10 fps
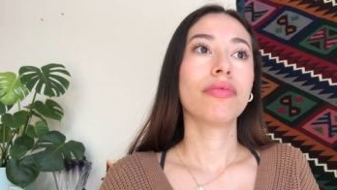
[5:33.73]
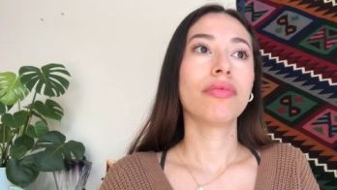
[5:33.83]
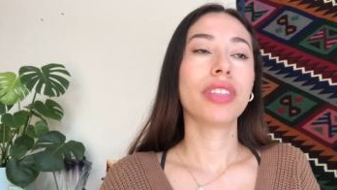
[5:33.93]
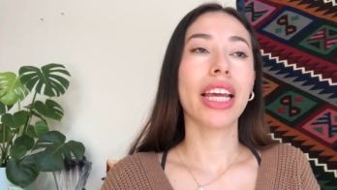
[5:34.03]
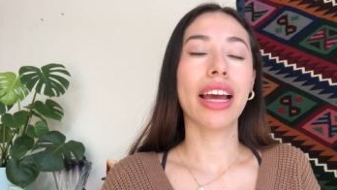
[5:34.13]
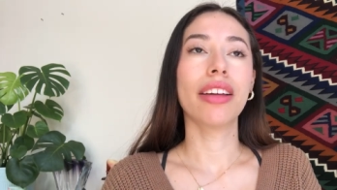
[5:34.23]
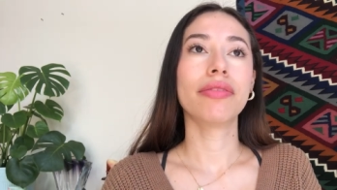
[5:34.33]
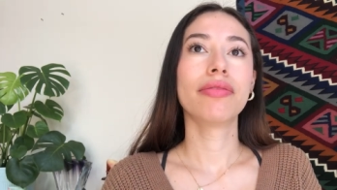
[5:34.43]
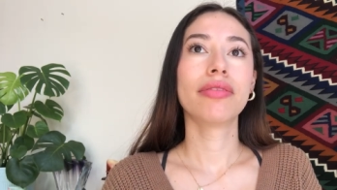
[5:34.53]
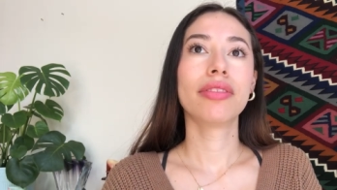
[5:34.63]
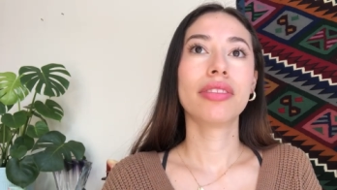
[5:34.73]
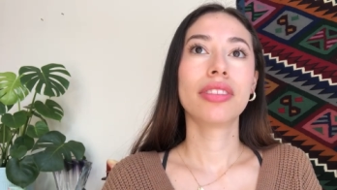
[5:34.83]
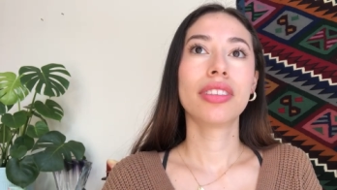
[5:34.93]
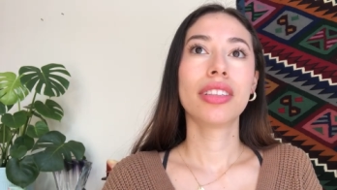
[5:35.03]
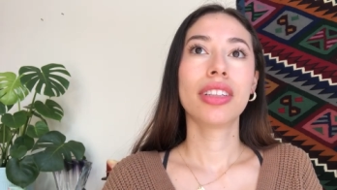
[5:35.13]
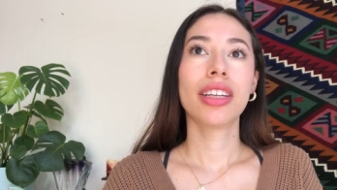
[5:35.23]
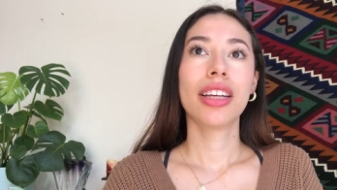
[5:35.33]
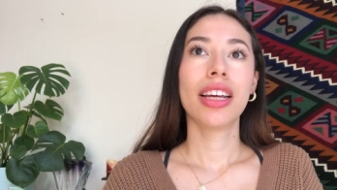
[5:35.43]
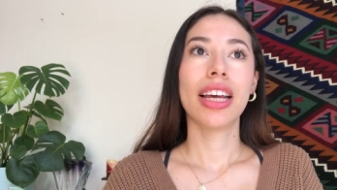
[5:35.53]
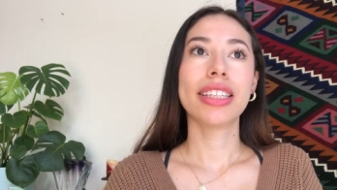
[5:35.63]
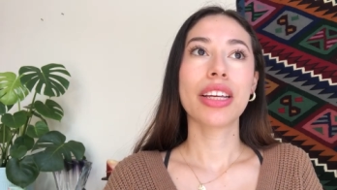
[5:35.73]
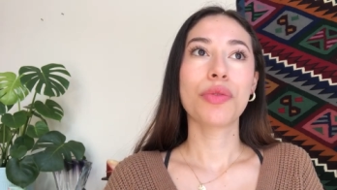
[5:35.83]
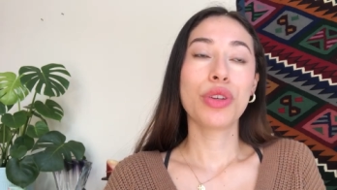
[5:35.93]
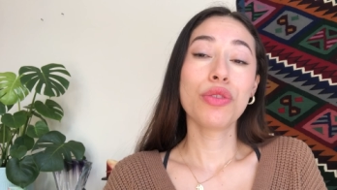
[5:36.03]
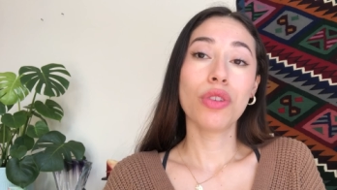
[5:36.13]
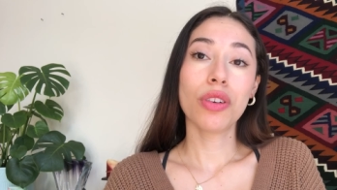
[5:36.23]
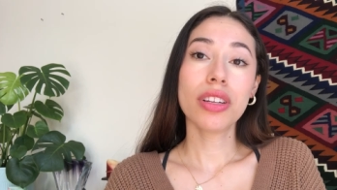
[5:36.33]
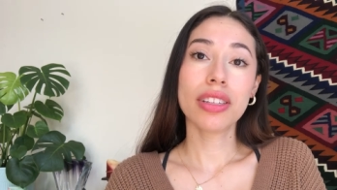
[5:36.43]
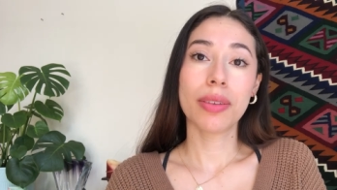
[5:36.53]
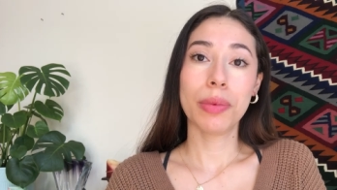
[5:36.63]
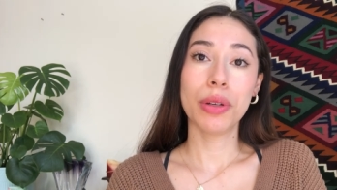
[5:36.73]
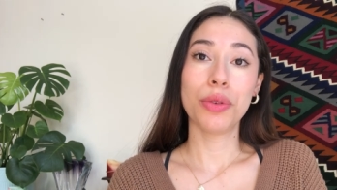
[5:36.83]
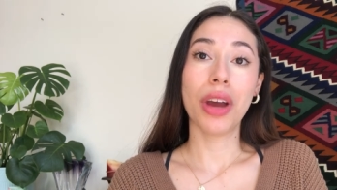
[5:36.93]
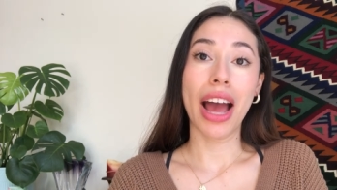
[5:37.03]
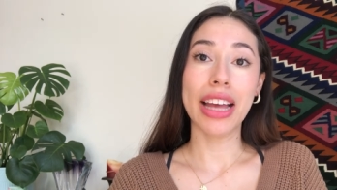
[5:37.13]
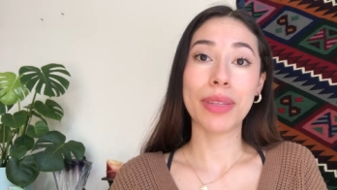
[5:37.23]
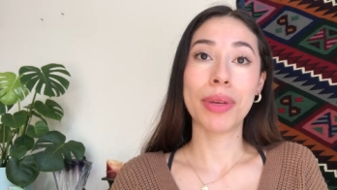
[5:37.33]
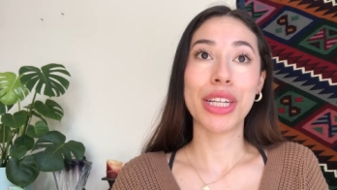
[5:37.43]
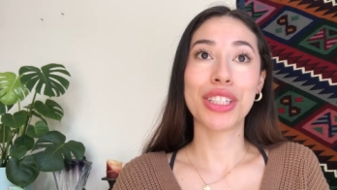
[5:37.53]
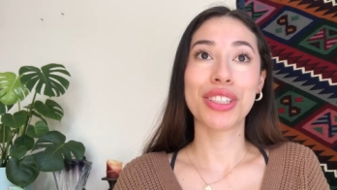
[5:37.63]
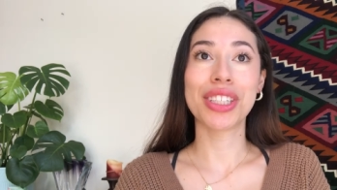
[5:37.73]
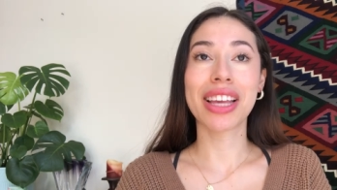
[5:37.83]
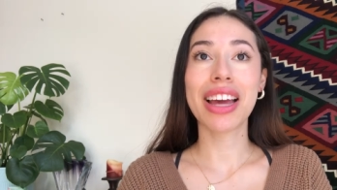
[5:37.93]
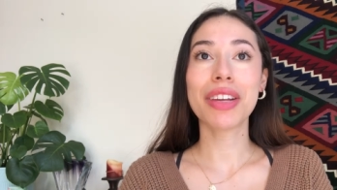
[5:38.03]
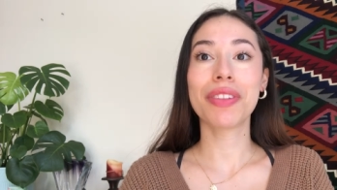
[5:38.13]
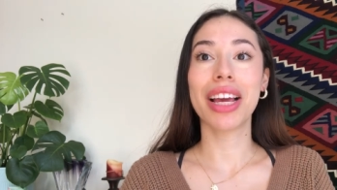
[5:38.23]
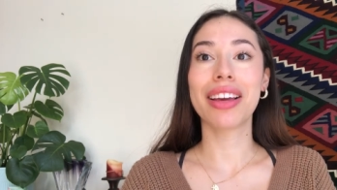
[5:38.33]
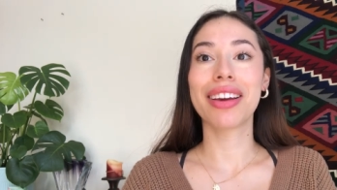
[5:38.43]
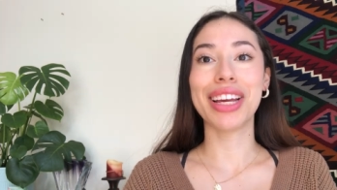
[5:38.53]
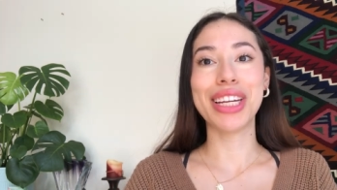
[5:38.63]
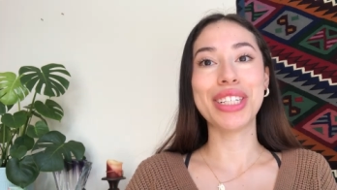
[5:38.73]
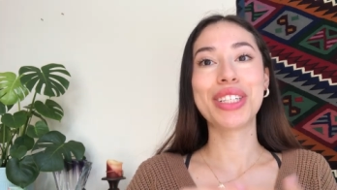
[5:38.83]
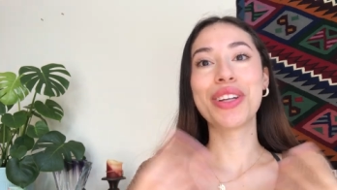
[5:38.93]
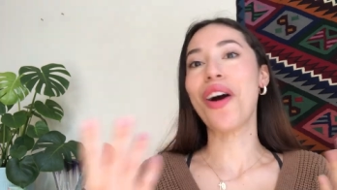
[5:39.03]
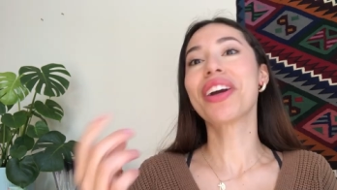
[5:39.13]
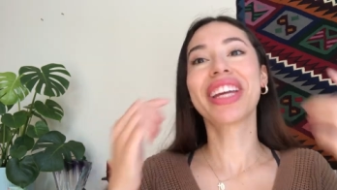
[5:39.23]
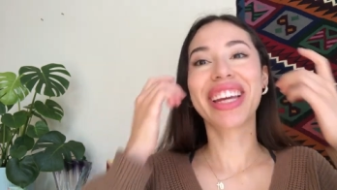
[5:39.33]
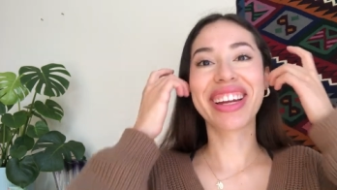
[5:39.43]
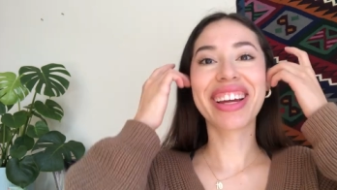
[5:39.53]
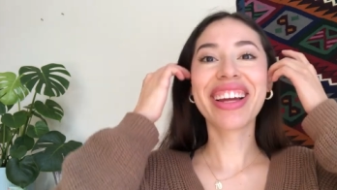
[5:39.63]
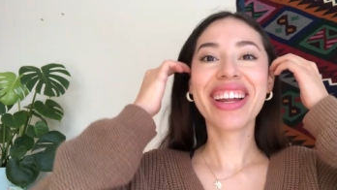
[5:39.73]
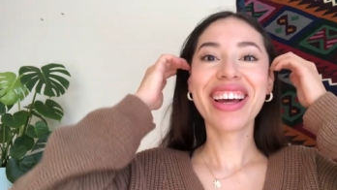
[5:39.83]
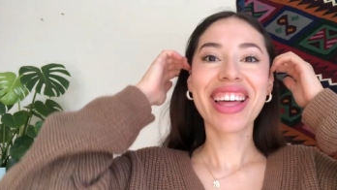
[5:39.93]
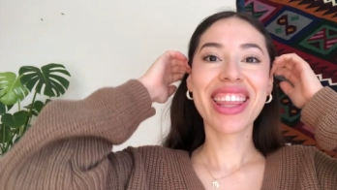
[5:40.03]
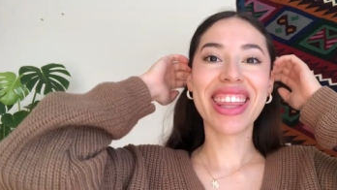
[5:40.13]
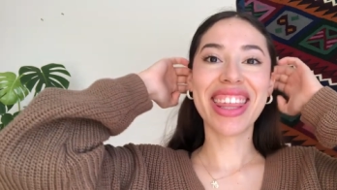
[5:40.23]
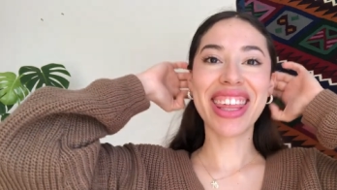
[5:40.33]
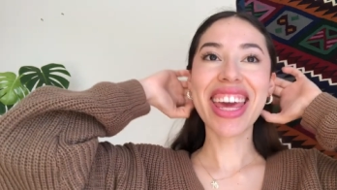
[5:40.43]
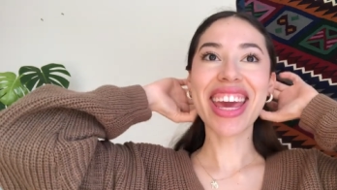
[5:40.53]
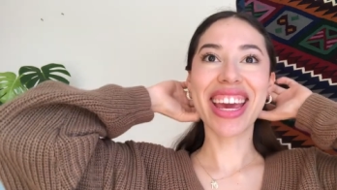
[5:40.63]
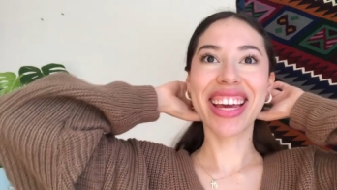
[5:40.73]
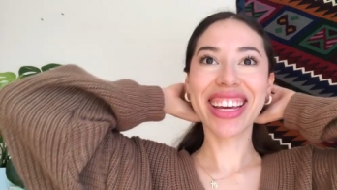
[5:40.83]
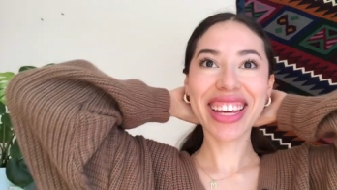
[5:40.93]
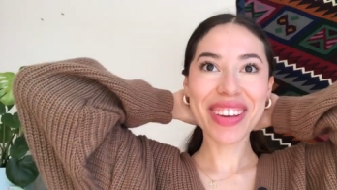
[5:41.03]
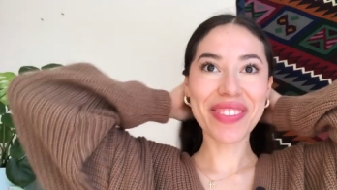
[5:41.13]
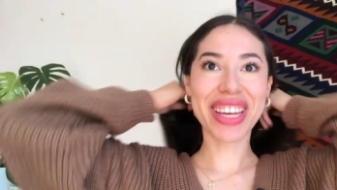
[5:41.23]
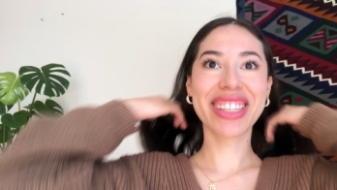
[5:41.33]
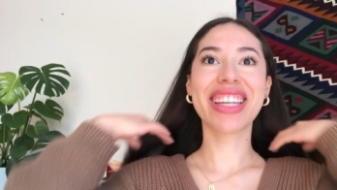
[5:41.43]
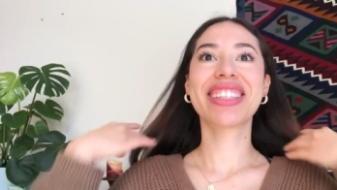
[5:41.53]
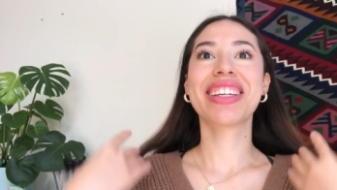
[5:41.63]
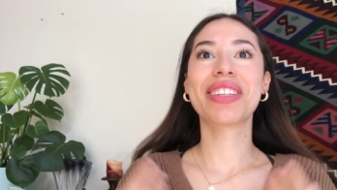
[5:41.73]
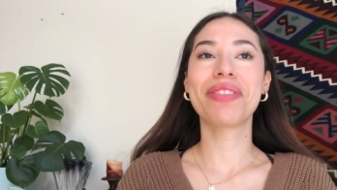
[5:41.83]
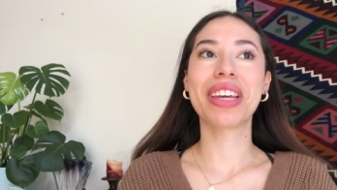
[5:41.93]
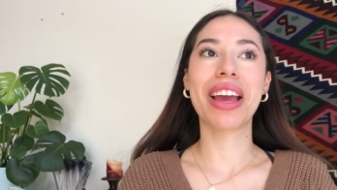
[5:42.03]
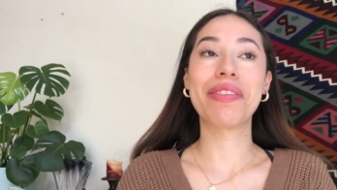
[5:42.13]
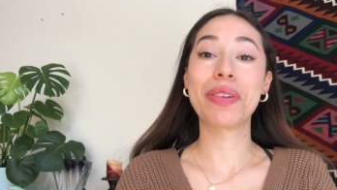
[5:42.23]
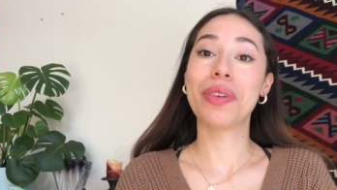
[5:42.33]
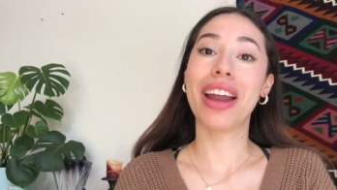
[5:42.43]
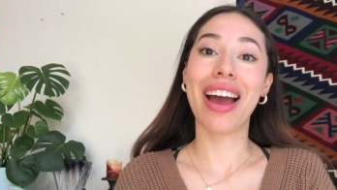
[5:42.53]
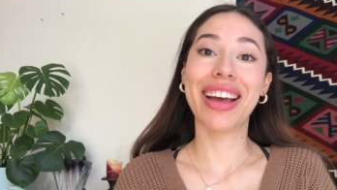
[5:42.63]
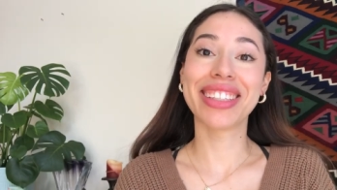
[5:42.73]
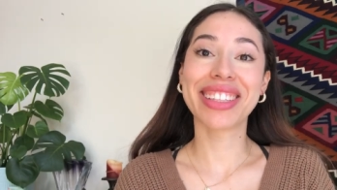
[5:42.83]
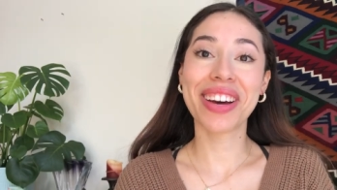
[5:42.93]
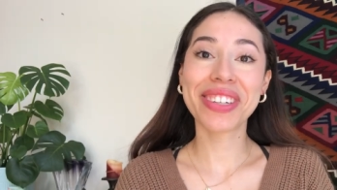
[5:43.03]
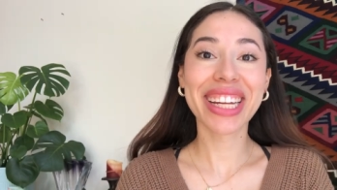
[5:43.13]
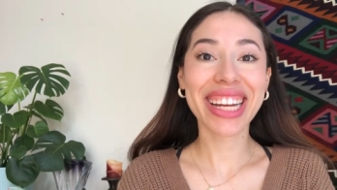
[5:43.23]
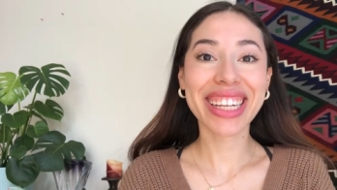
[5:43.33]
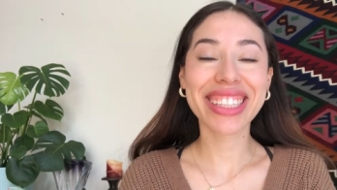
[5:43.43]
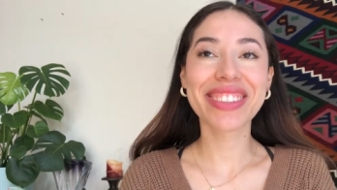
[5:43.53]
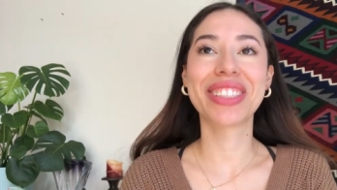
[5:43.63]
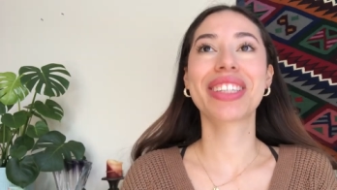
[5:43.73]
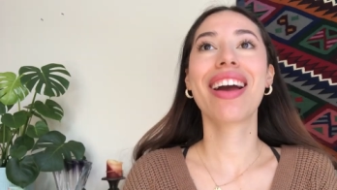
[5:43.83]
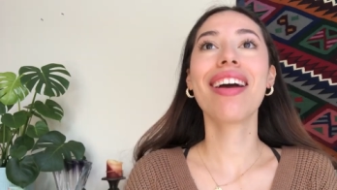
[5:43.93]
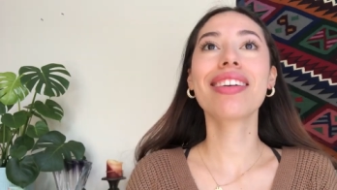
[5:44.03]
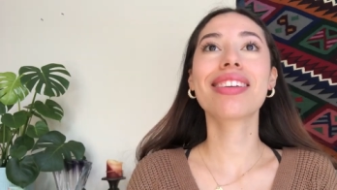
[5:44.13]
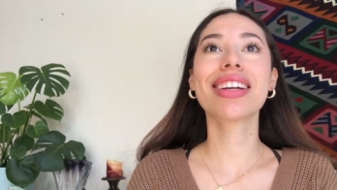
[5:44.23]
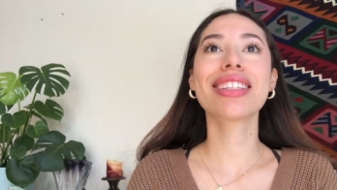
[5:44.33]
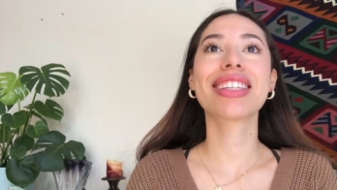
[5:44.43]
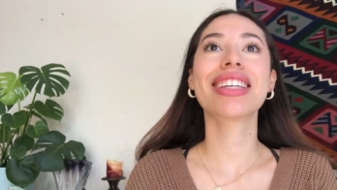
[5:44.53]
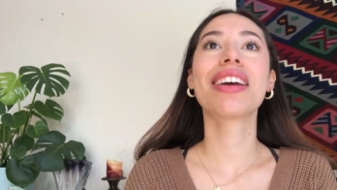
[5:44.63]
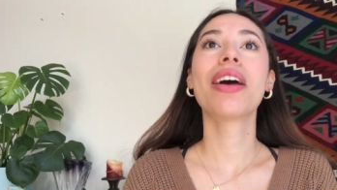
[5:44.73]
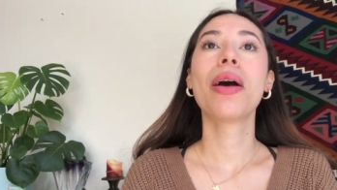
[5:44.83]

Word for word: yeah, it's like when you notice someone who has patience, it's kind of like a shocking thing, because that's not something everyone has nowadays, which is kind of crazy.